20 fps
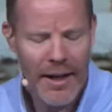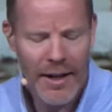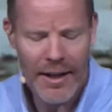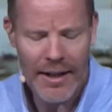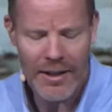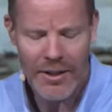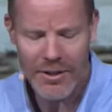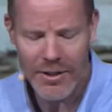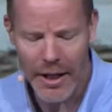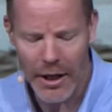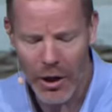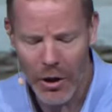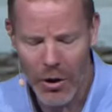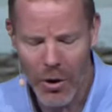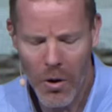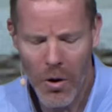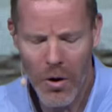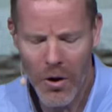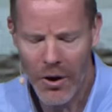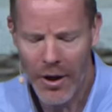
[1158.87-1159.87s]
He said,
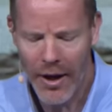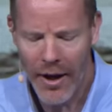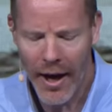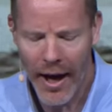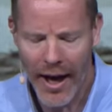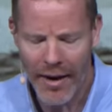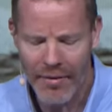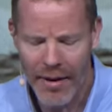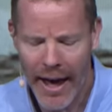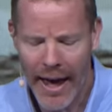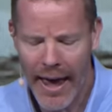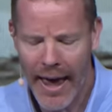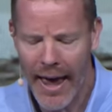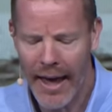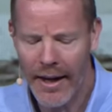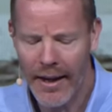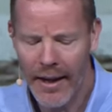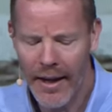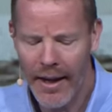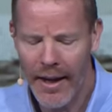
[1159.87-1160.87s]
Lord, I've
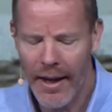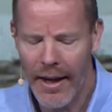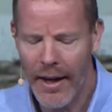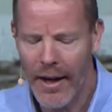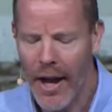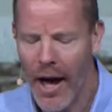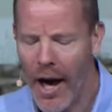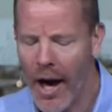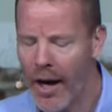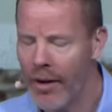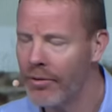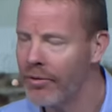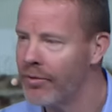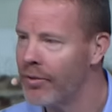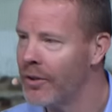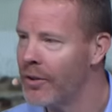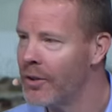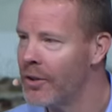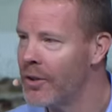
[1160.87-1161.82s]
had enough.